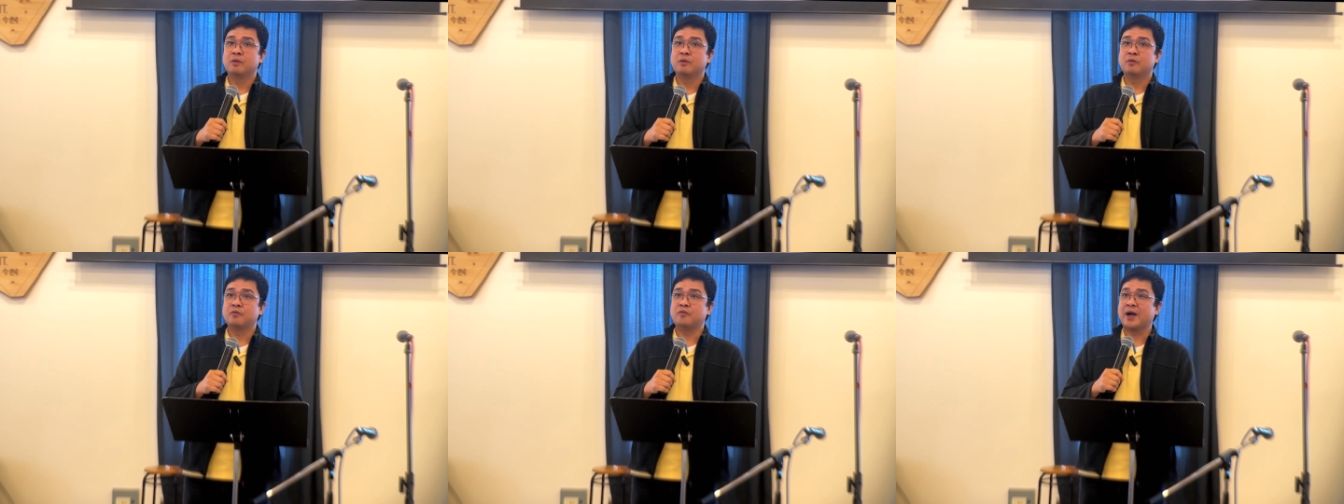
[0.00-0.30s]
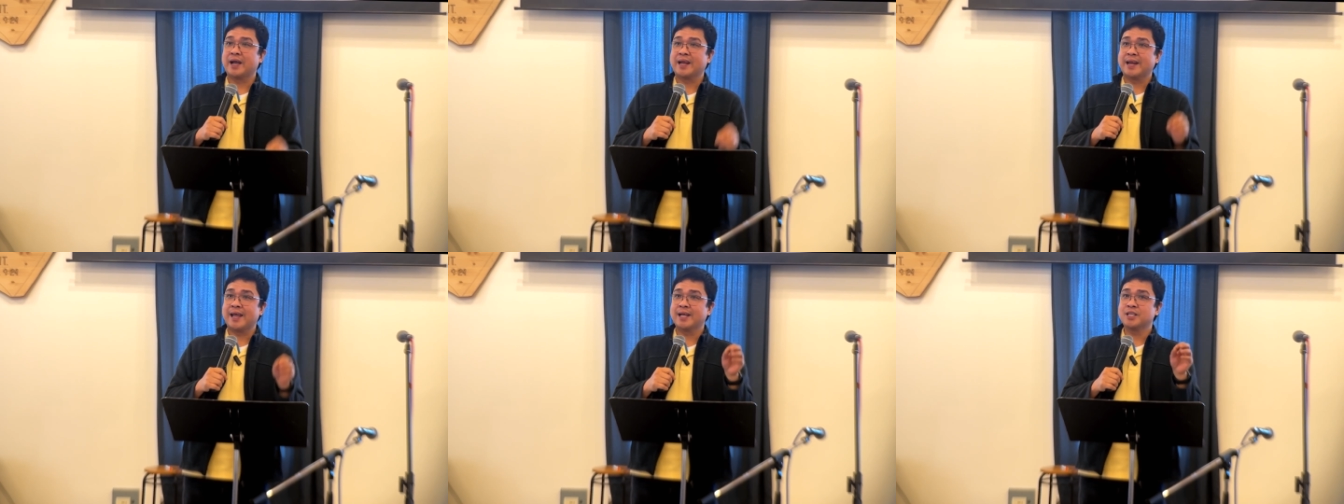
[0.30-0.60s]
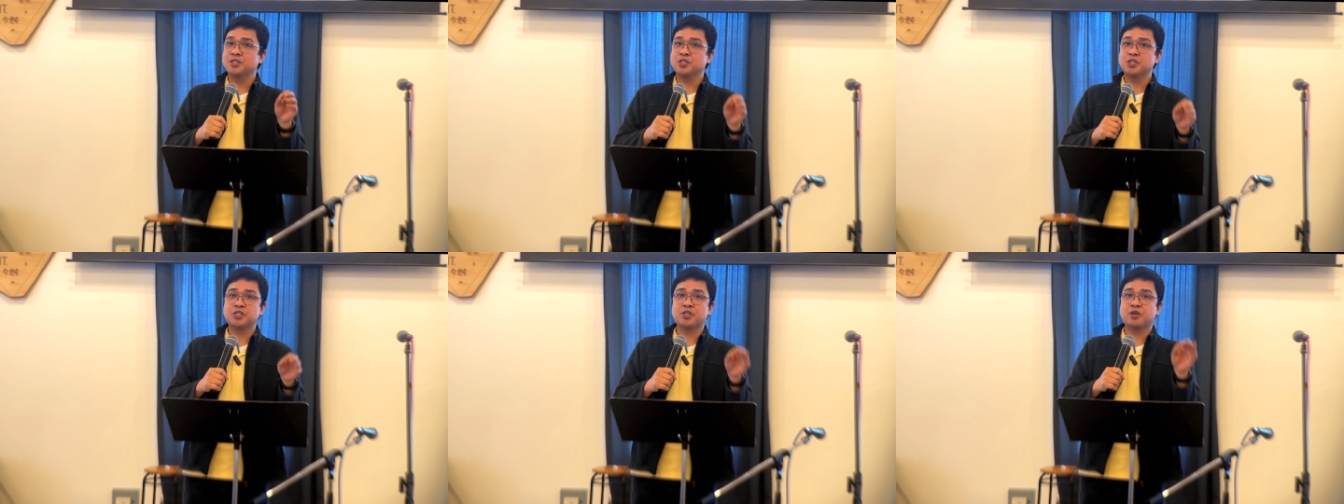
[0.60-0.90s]

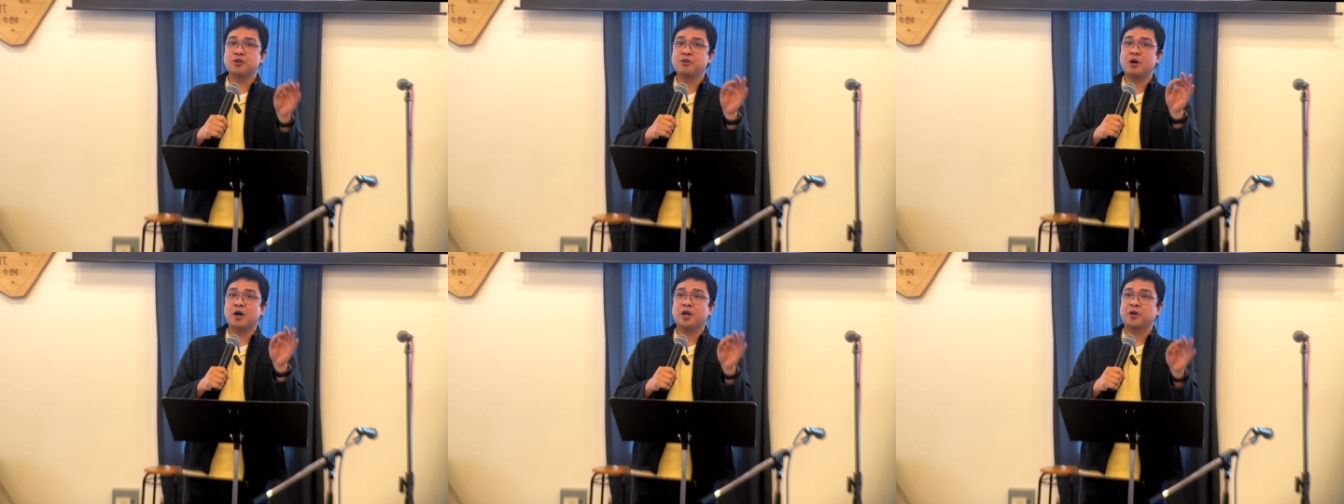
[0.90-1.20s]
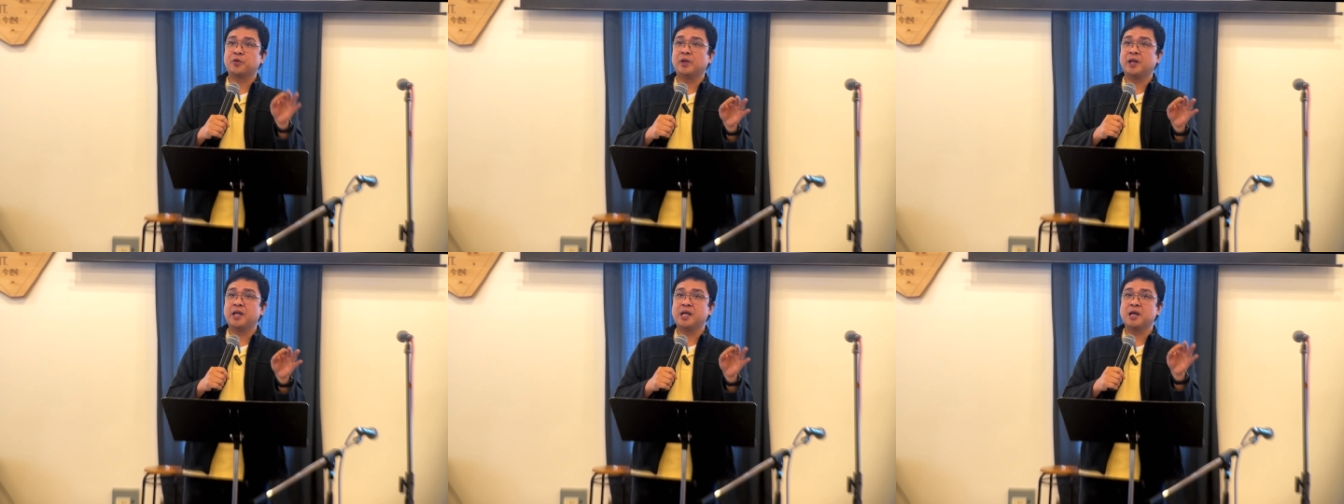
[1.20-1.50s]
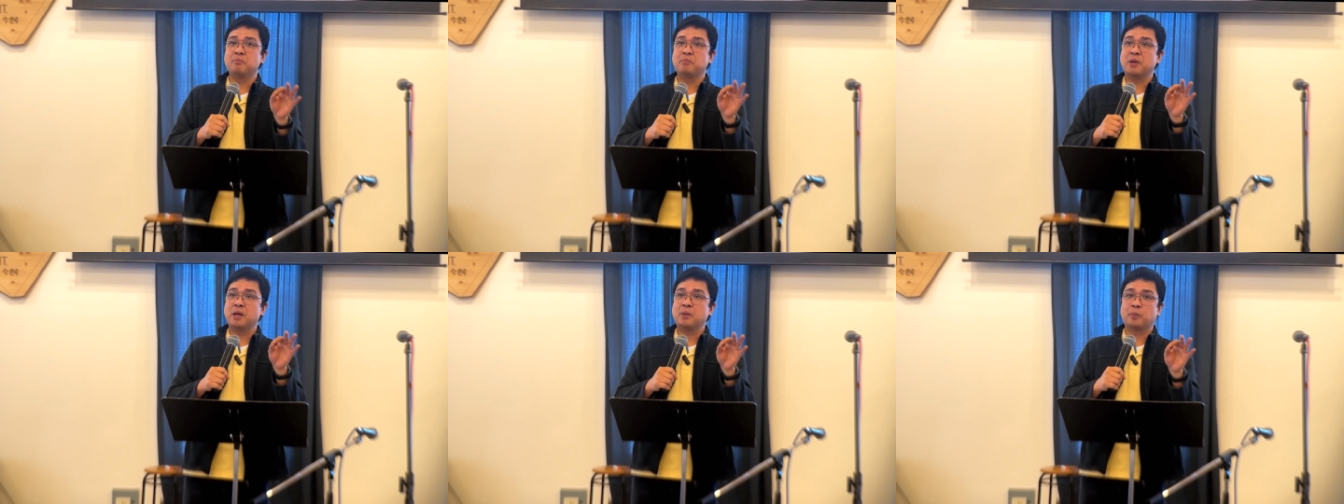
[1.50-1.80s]
finances are not really
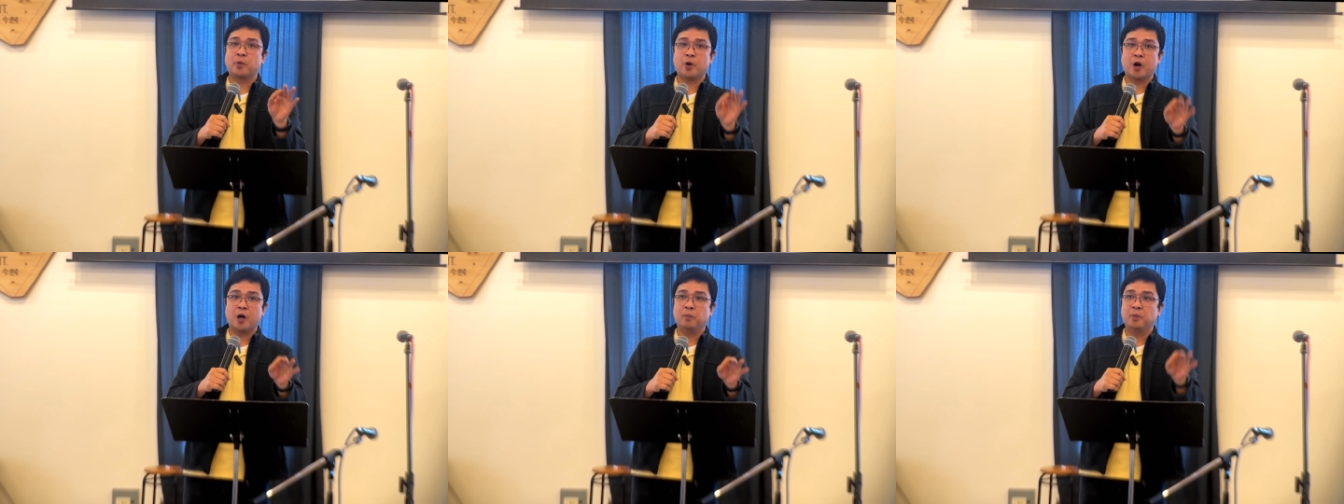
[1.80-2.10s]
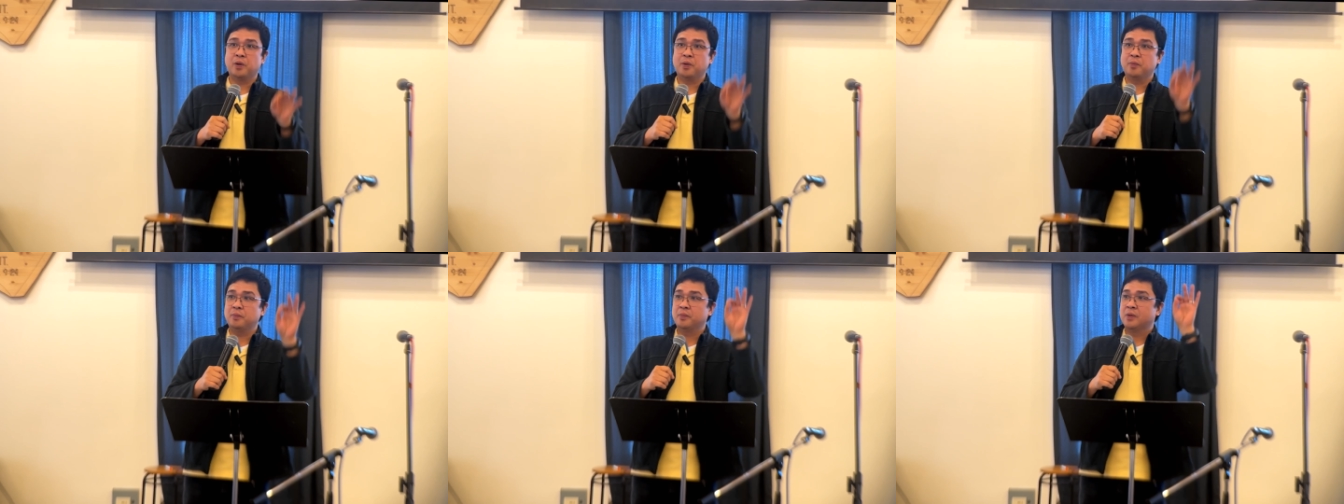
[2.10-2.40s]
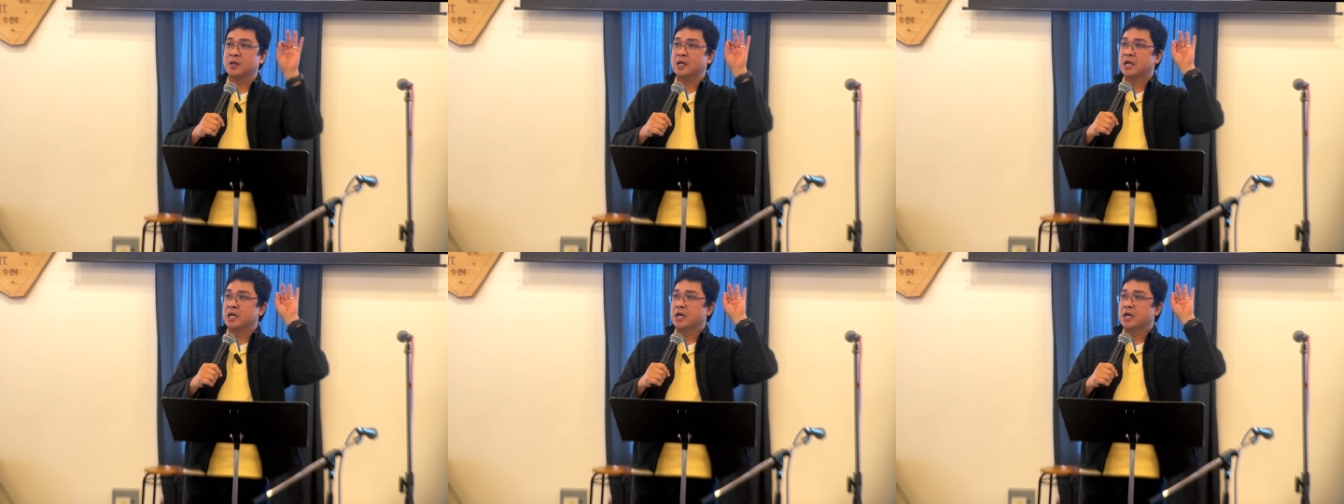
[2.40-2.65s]
a big problem